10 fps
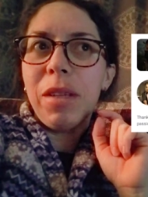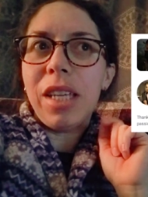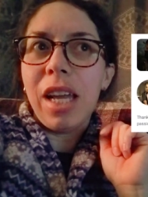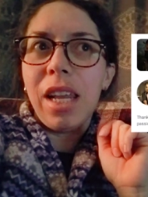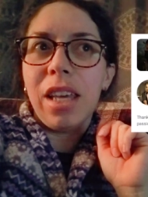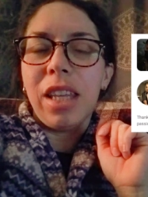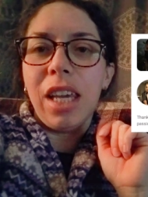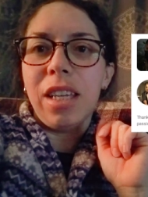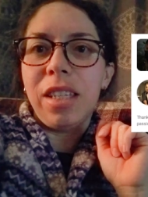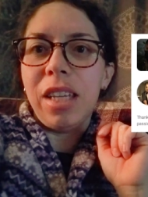is Annie
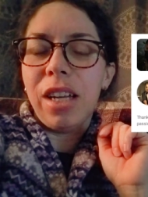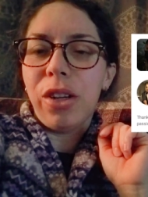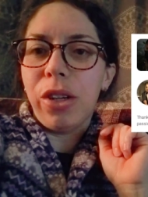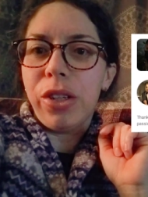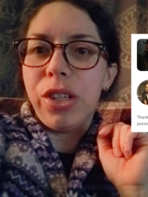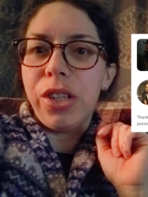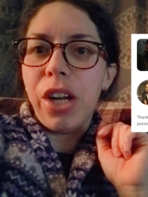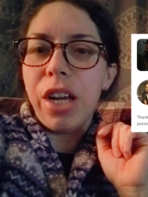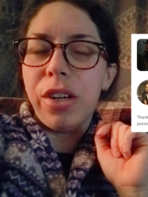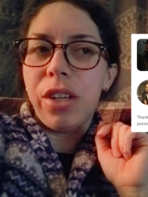Elise, and her
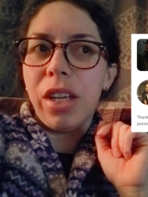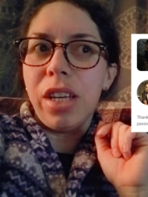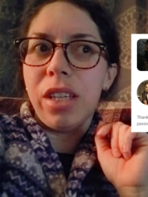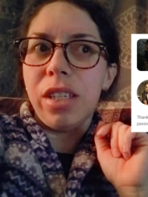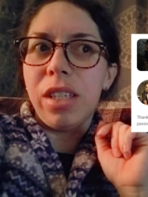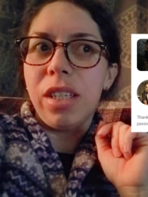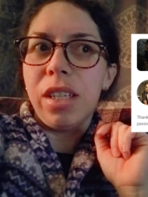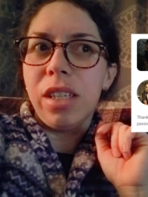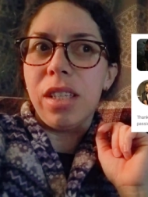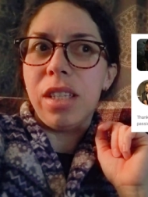channel
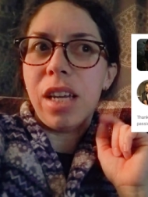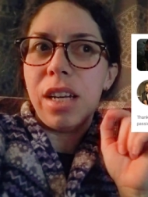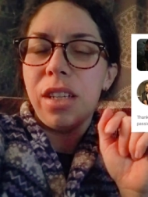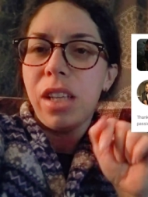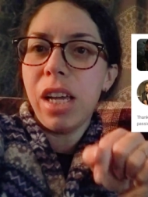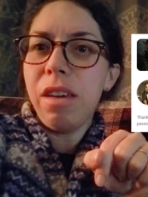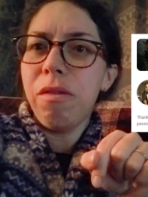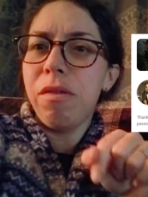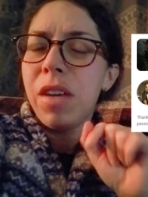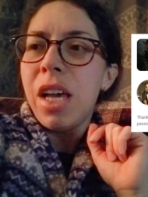is 10 to
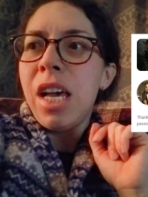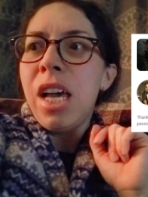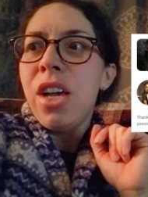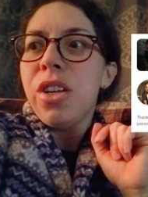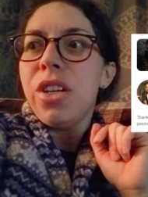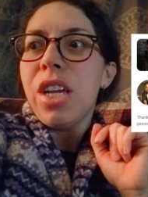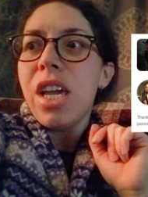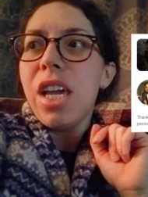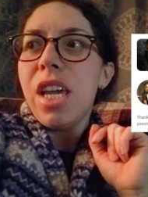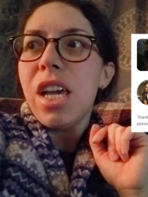Life.
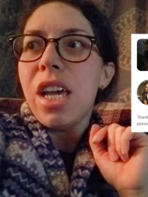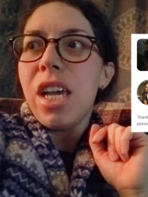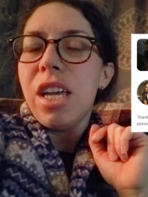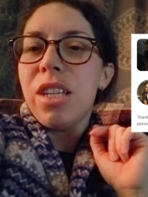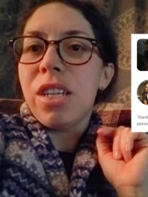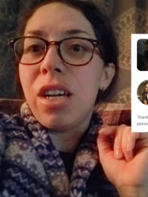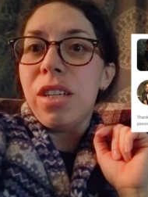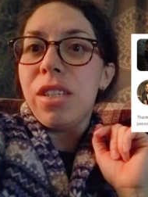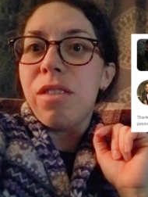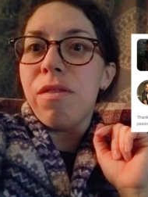She
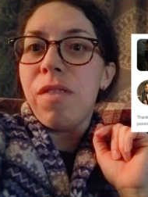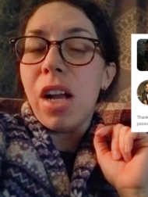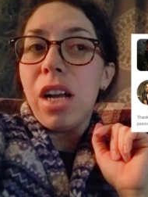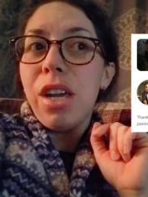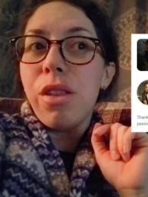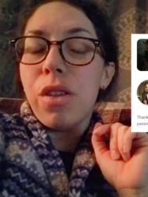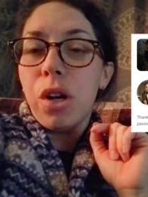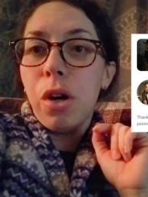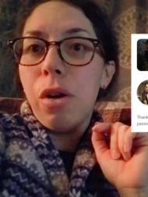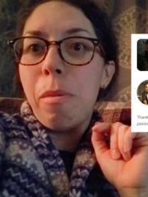does very
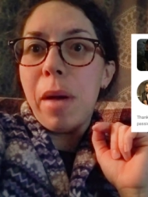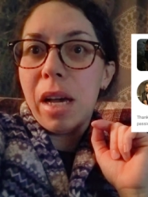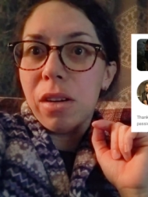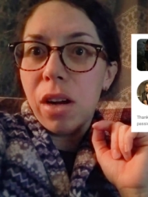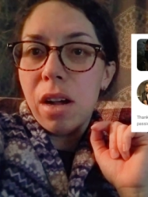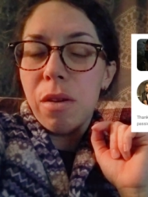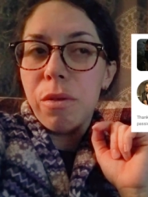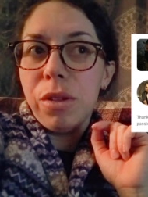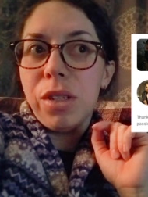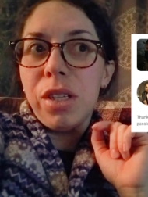thorough
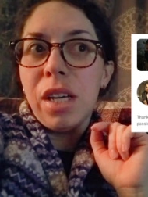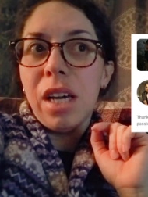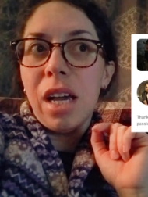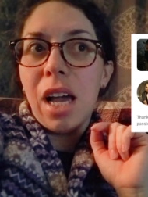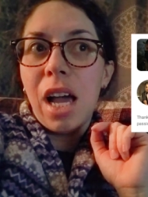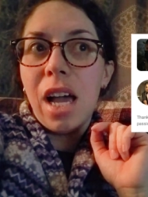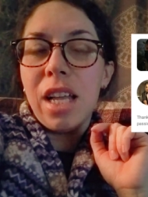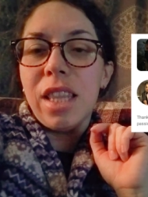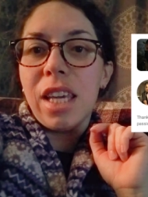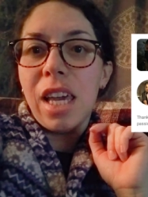background
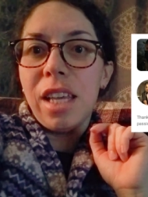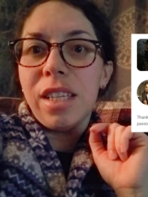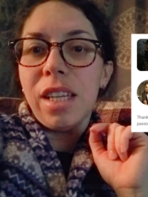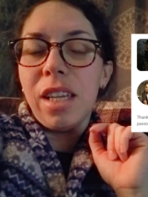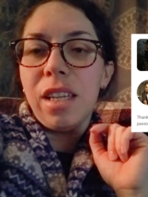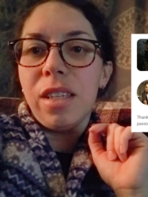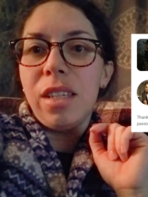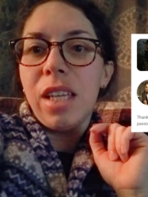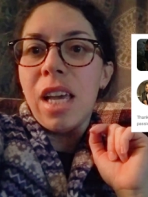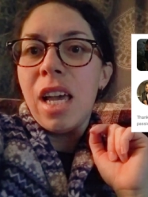on the
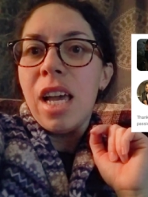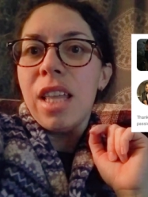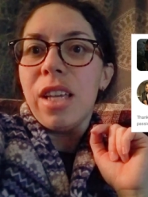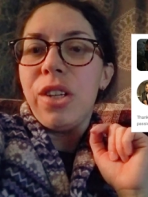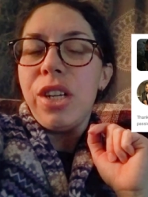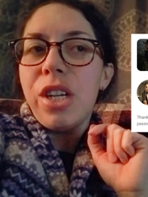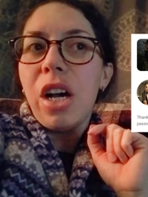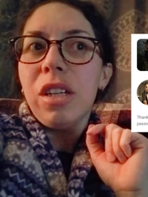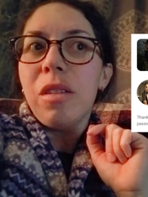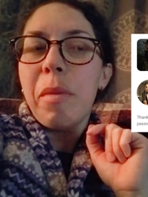cases that she
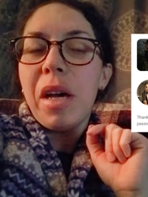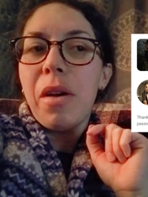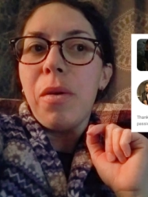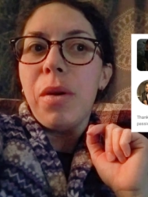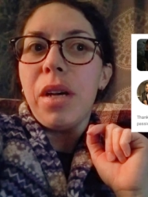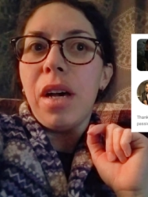talks about.